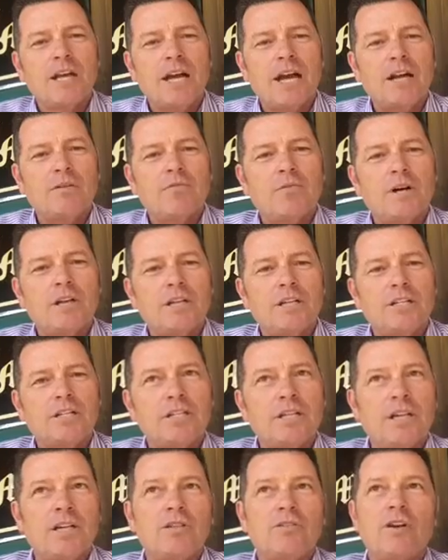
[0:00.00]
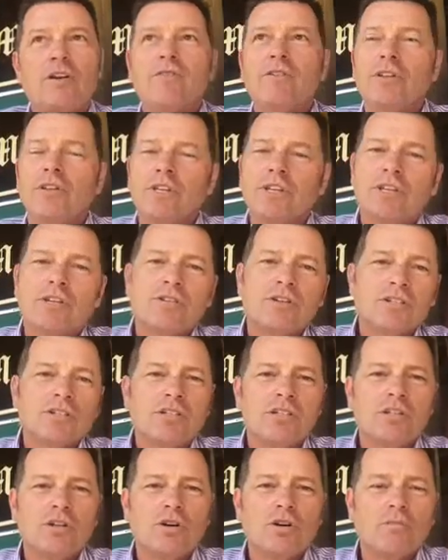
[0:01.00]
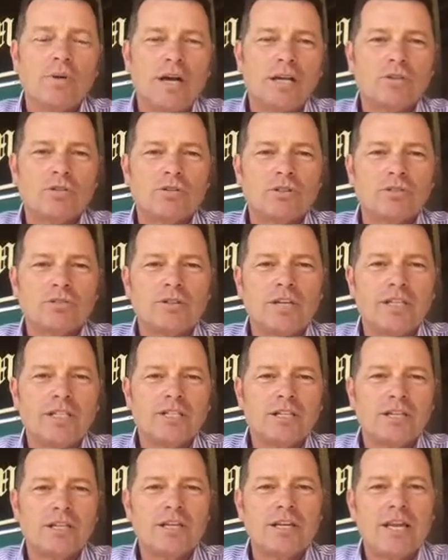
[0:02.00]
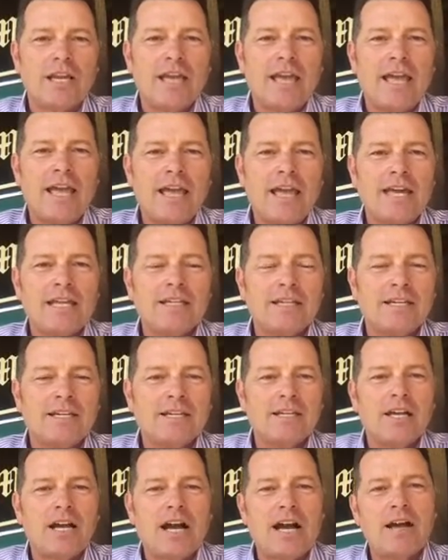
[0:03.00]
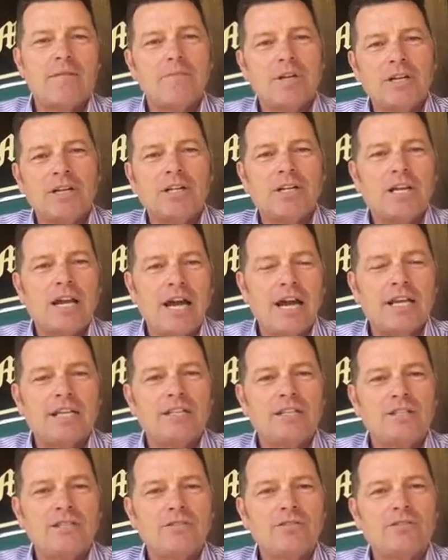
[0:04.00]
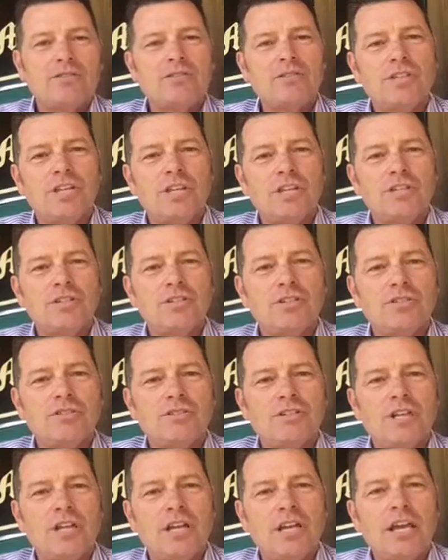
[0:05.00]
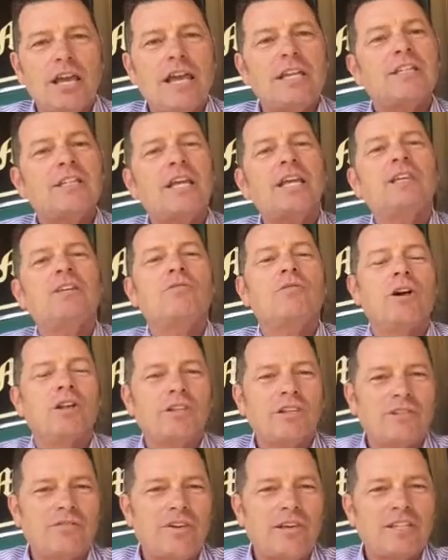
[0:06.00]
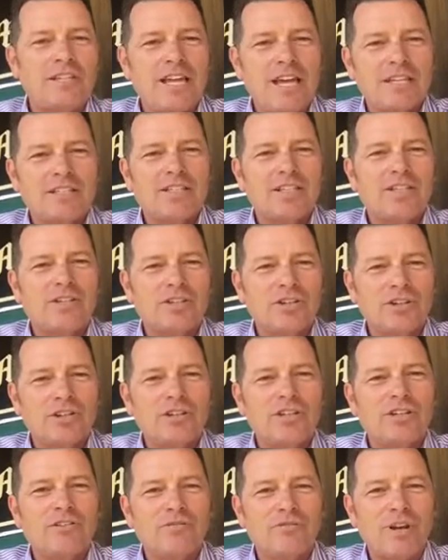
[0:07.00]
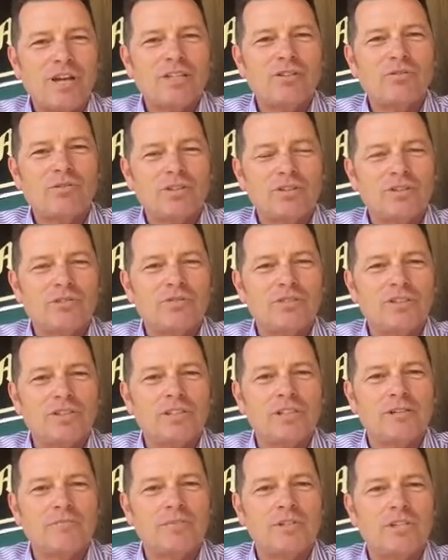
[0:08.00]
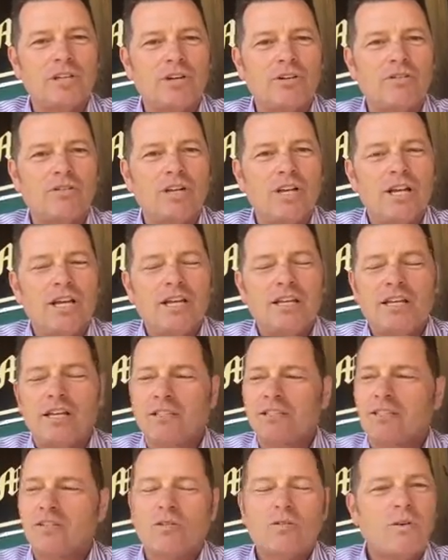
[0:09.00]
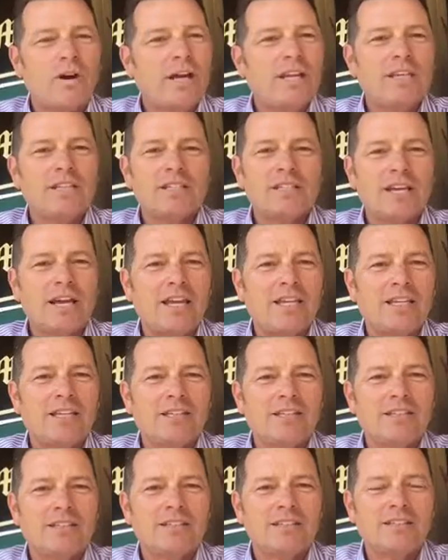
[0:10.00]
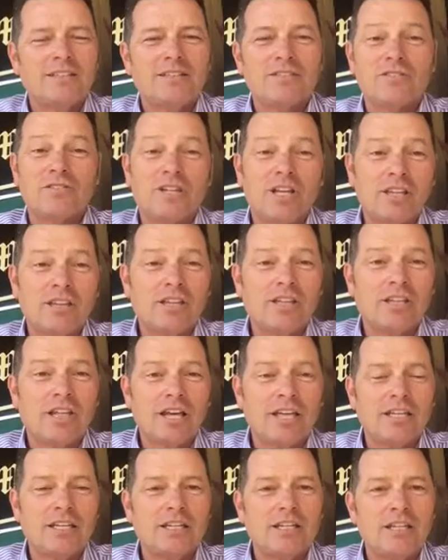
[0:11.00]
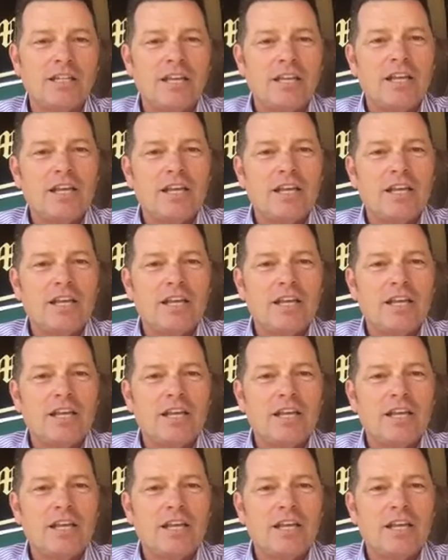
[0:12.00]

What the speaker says: I want to tell you everything there is to know about horse racing, and I'm here to guide you, teach you, and take you on this fantastic journey of racehorse ownership. So it's quite exciting. There's nothing like it.